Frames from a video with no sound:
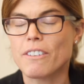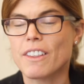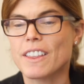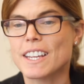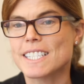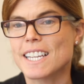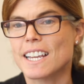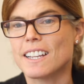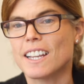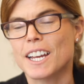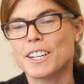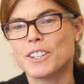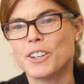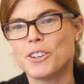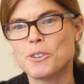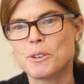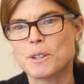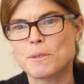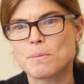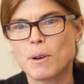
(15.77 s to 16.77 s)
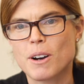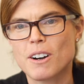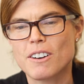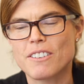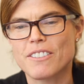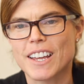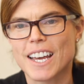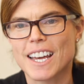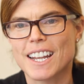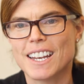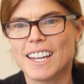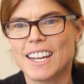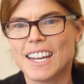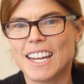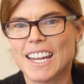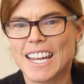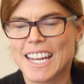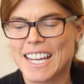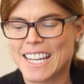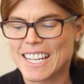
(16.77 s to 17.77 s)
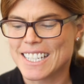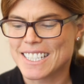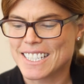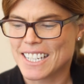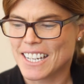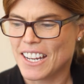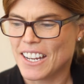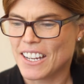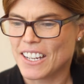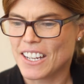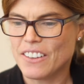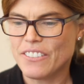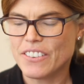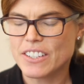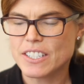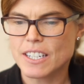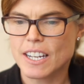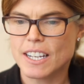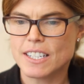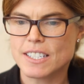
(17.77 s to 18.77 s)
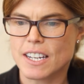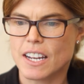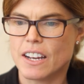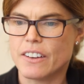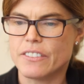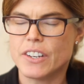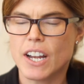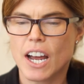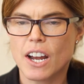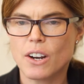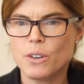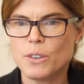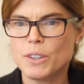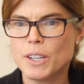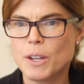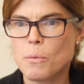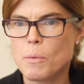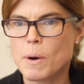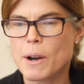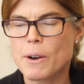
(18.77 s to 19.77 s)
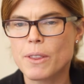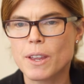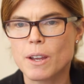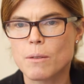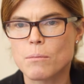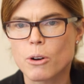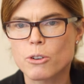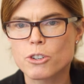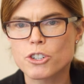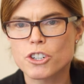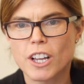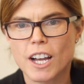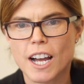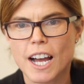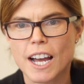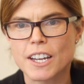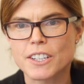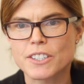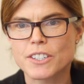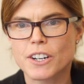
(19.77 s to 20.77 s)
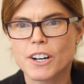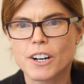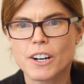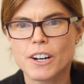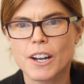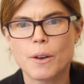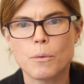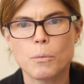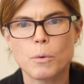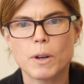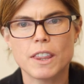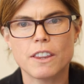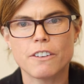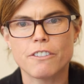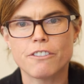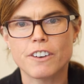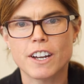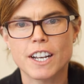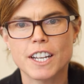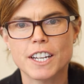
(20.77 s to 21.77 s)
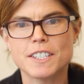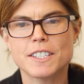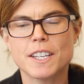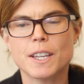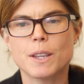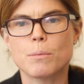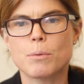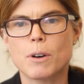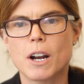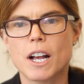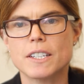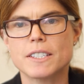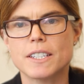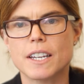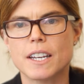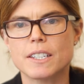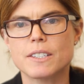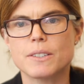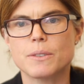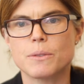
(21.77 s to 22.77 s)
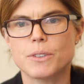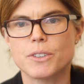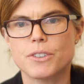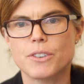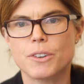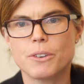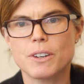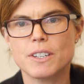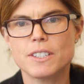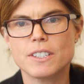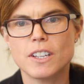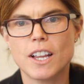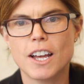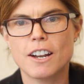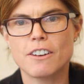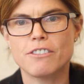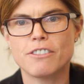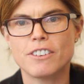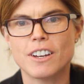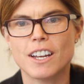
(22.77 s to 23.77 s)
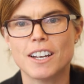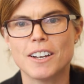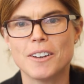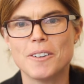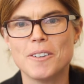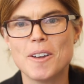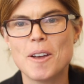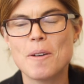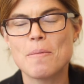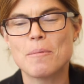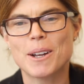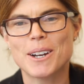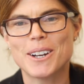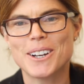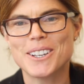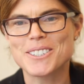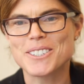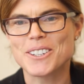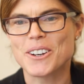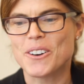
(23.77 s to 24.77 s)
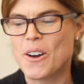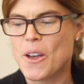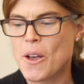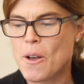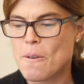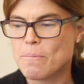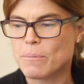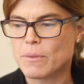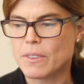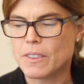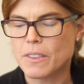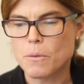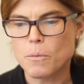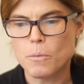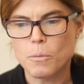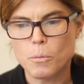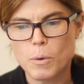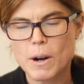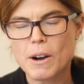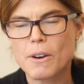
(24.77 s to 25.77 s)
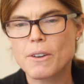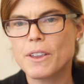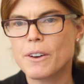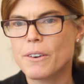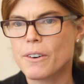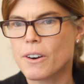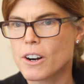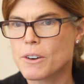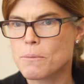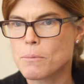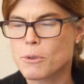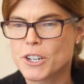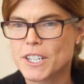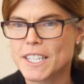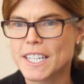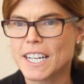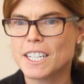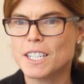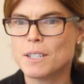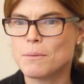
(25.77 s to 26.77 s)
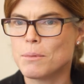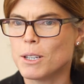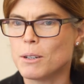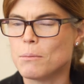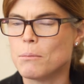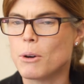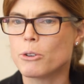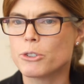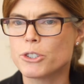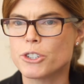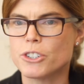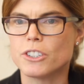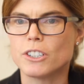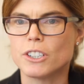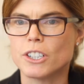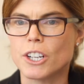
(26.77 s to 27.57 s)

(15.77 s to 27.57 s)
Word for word: of the things I like to do as part of that is give a sense of not only where the emotional highs are and what the fun is in the process, which there is a lot of fun, but also where there are predictable emotional